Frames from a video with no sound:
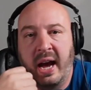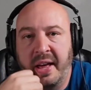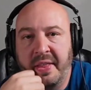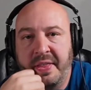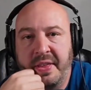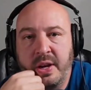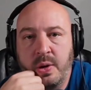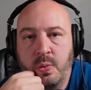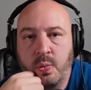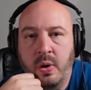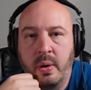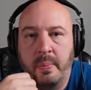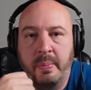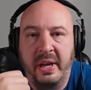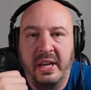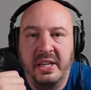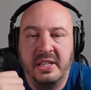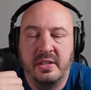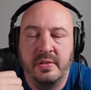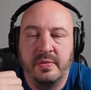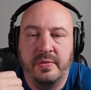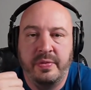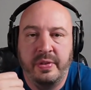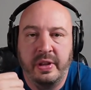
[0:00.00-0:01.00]
think what
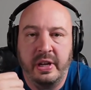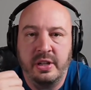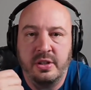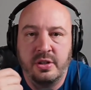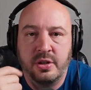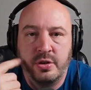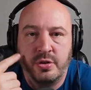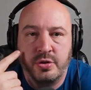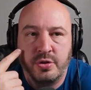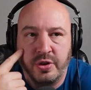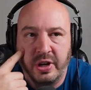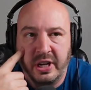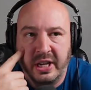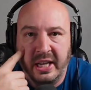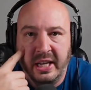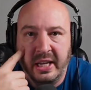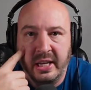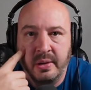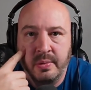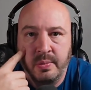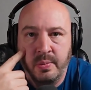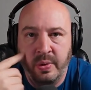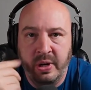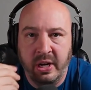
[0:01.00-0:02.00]
makes inflation
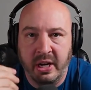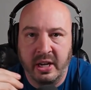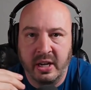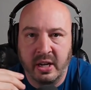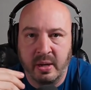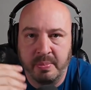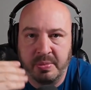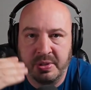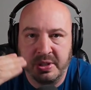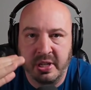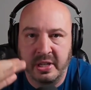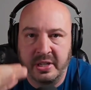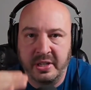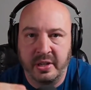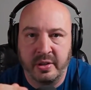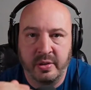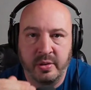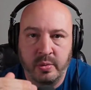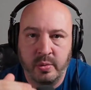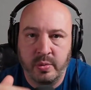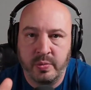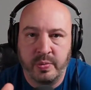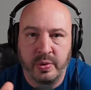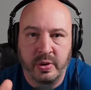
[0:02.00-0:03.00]
tricky when it comes to
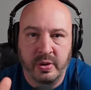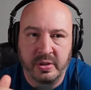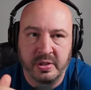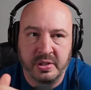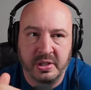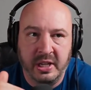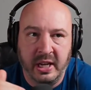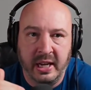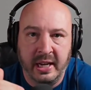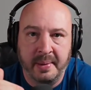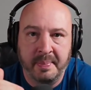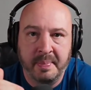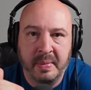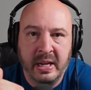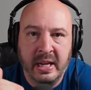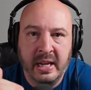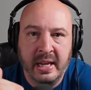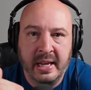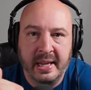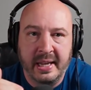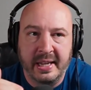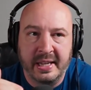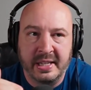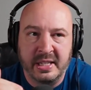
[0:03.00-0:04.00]
dealing with real estate
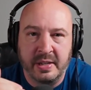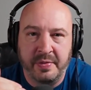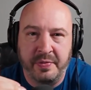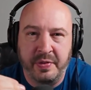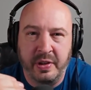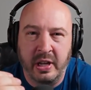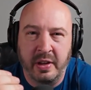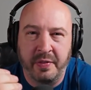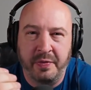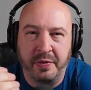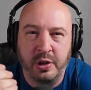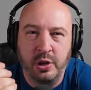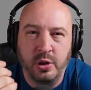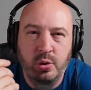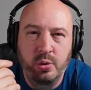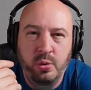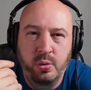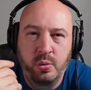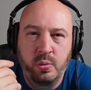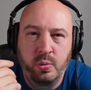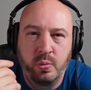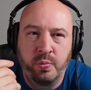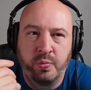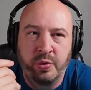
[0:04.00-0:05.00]
is if if
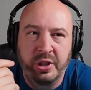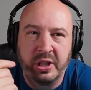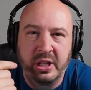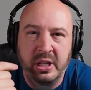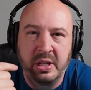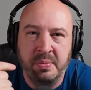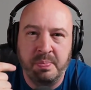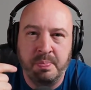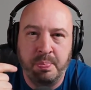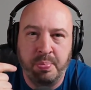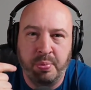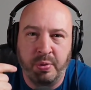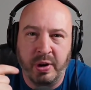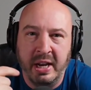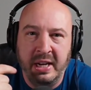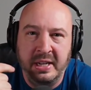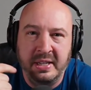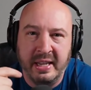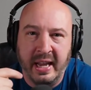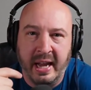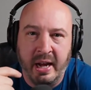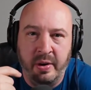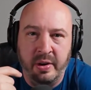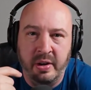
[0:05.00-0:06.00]
you really
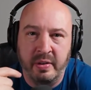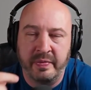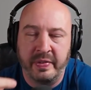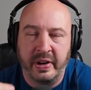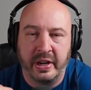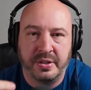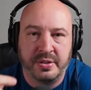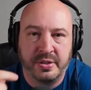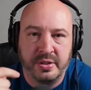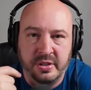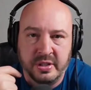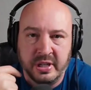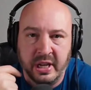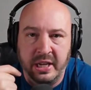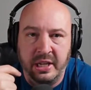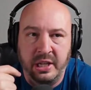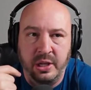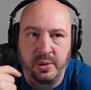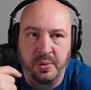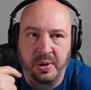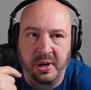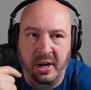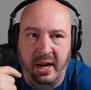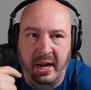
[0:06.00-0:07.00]
break down investors like
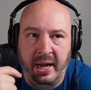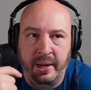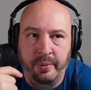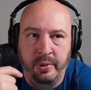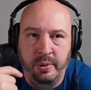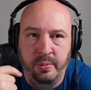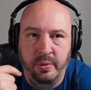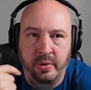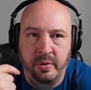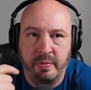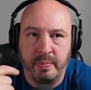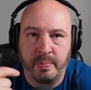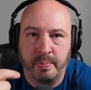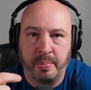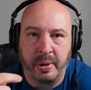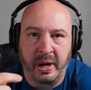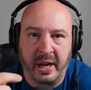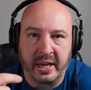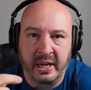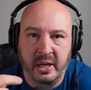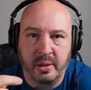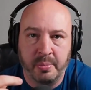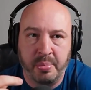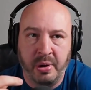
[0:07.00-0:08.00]
you and i when we're
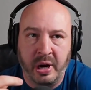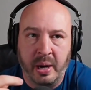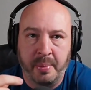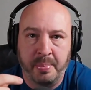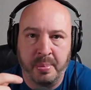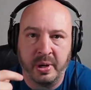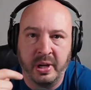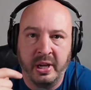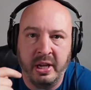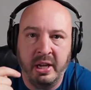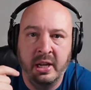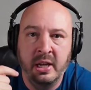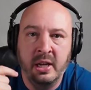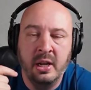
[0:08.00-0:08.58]
buying a property